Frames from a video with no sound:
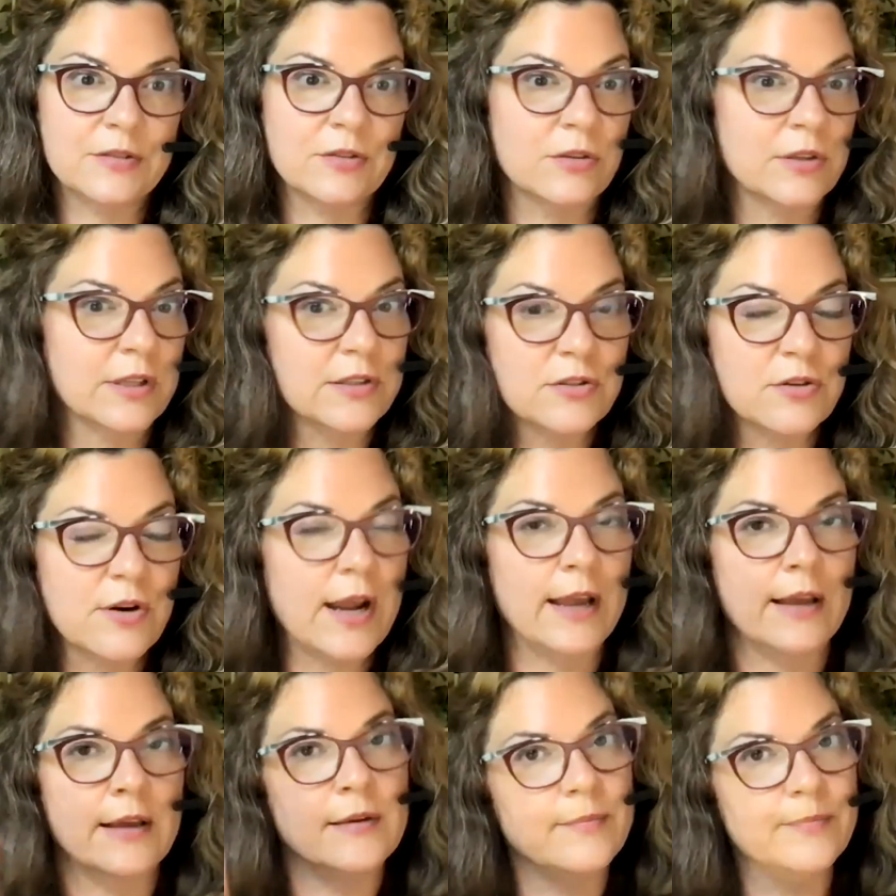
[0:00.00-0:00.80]
So let's
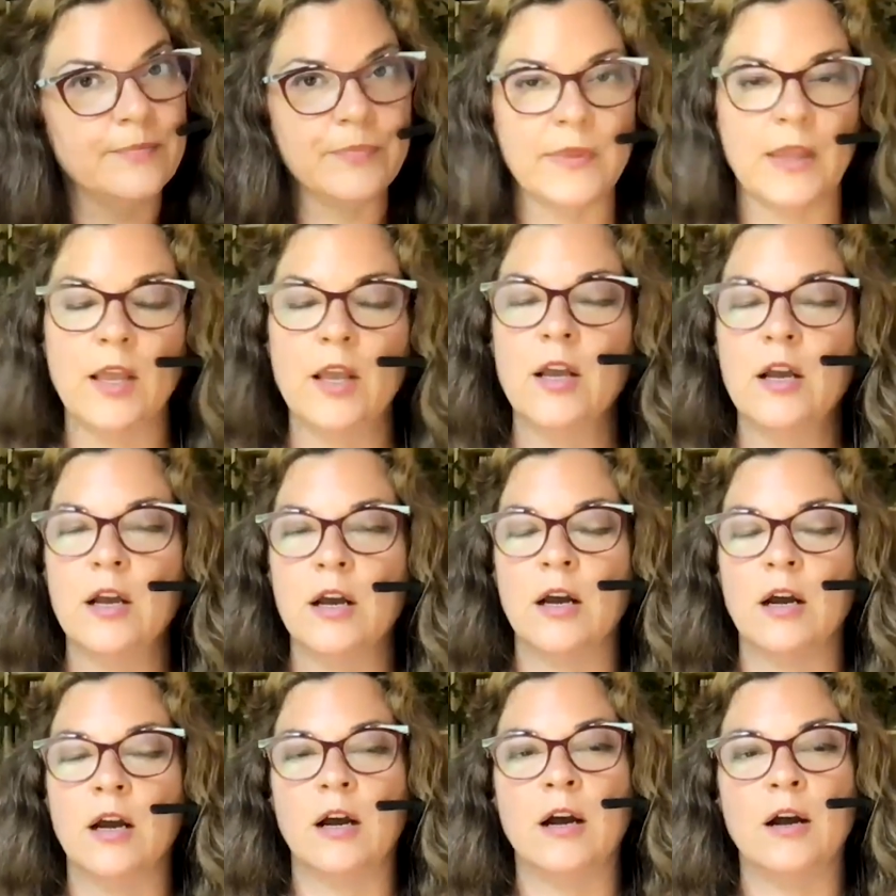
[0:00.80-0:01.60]
try it.
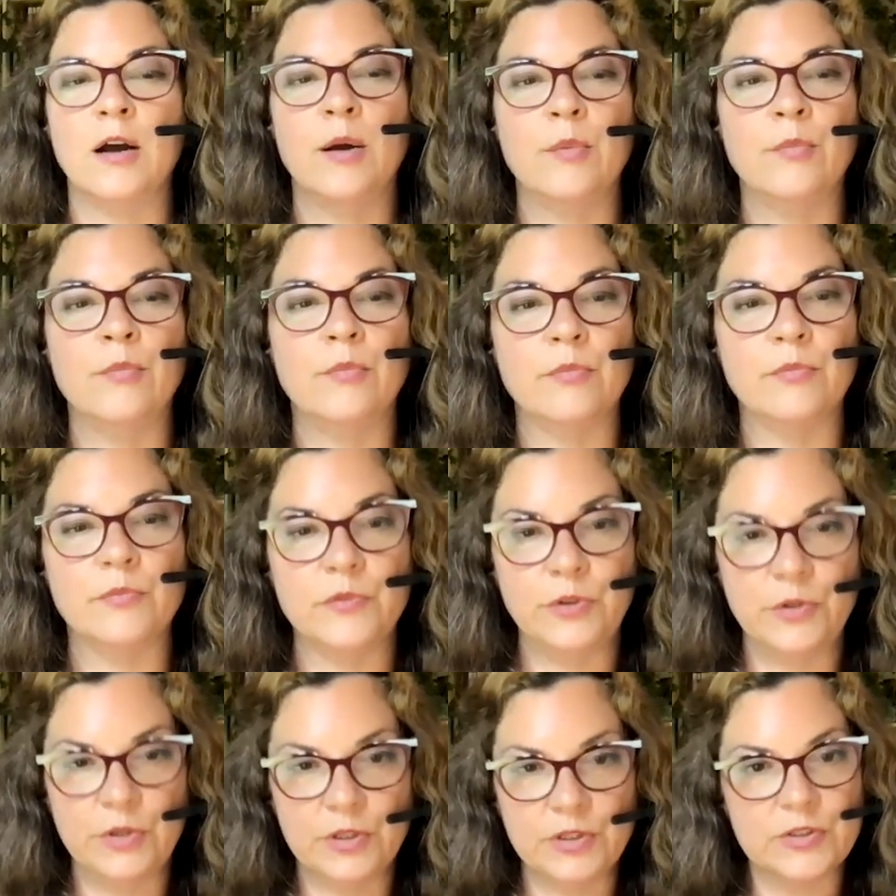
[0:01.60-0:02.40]

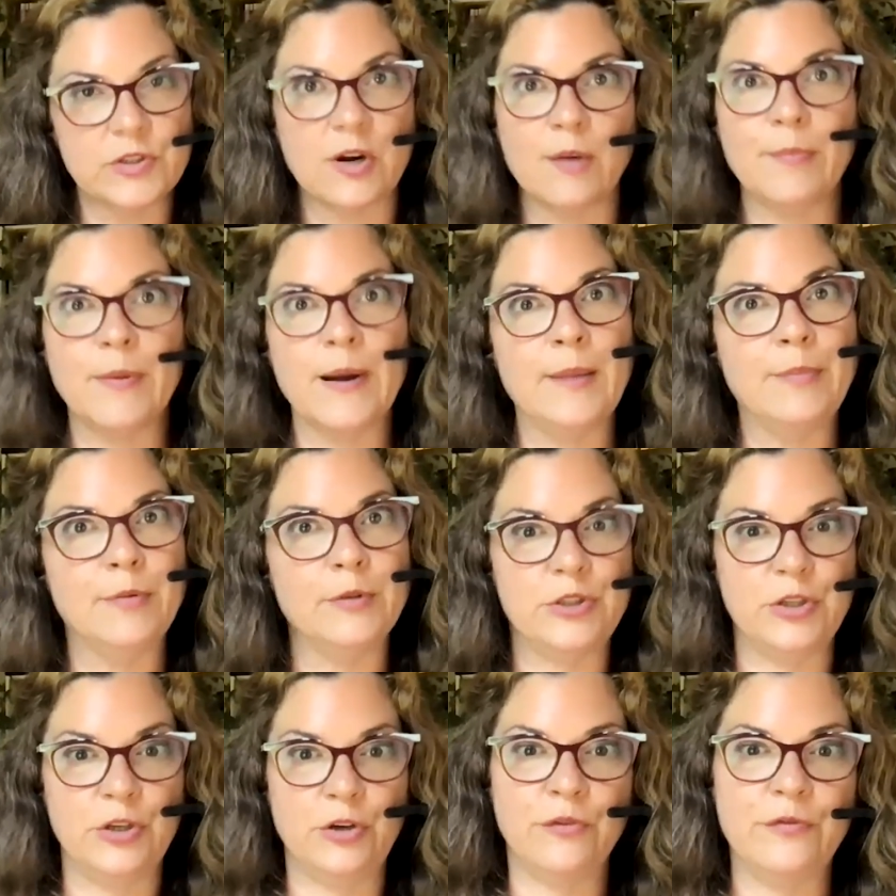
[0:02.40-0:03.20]
You can start by
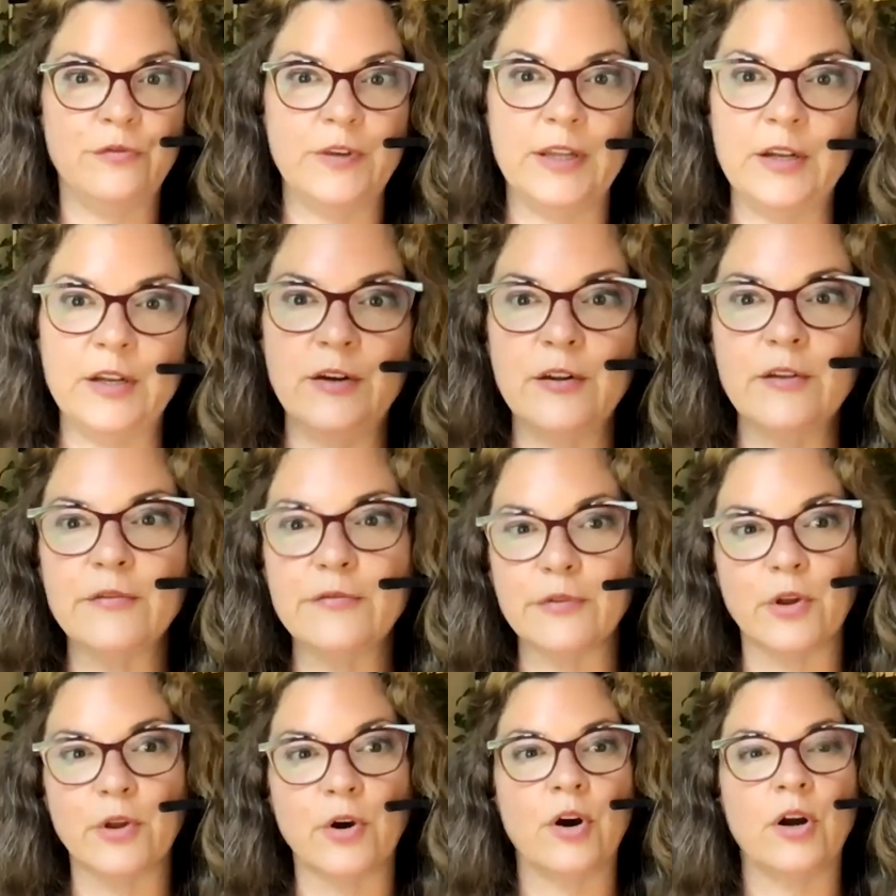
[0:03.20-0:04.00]
pushing your feet into the
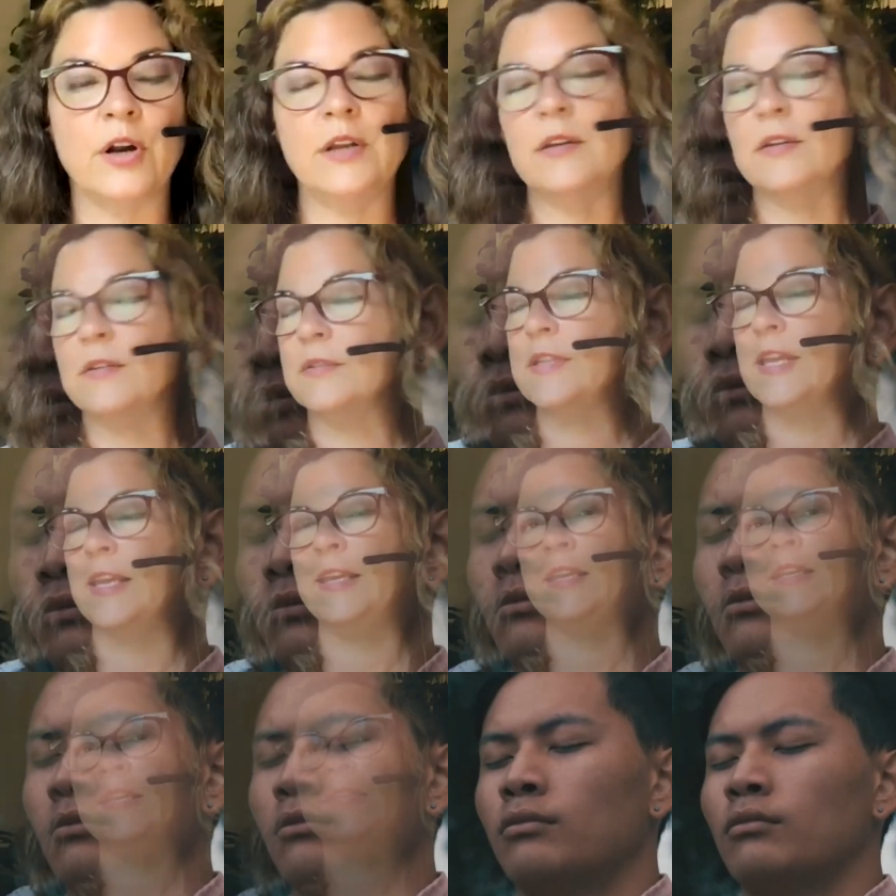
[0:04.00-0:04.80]
floor and
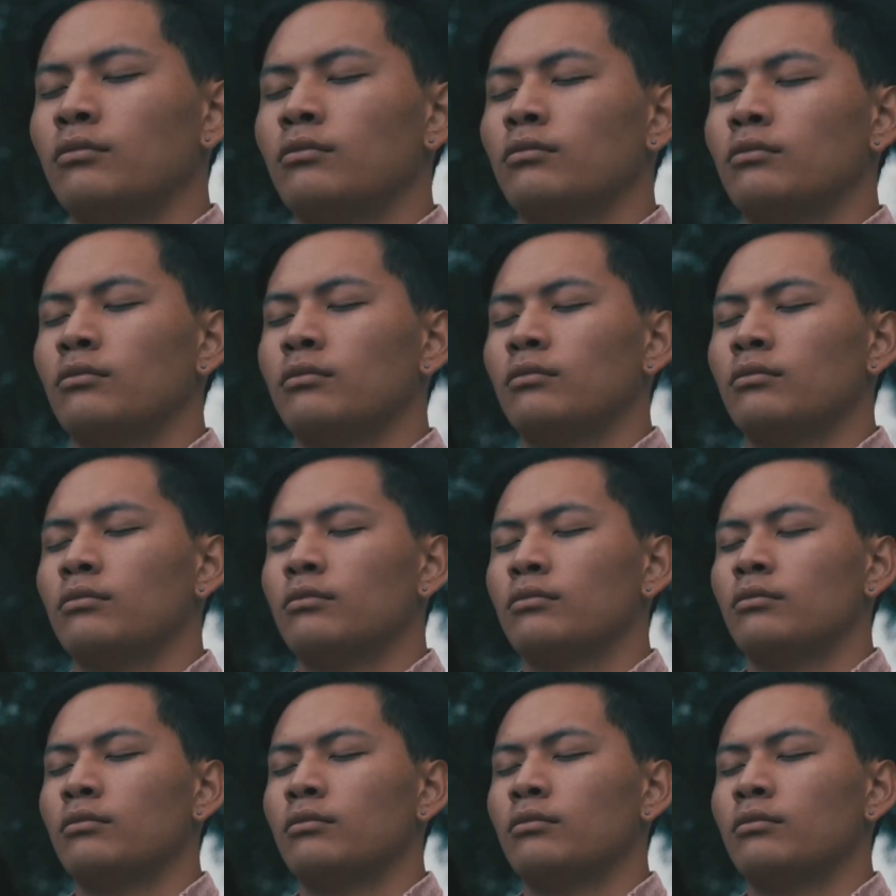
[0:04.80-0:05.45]
taking a deep breath.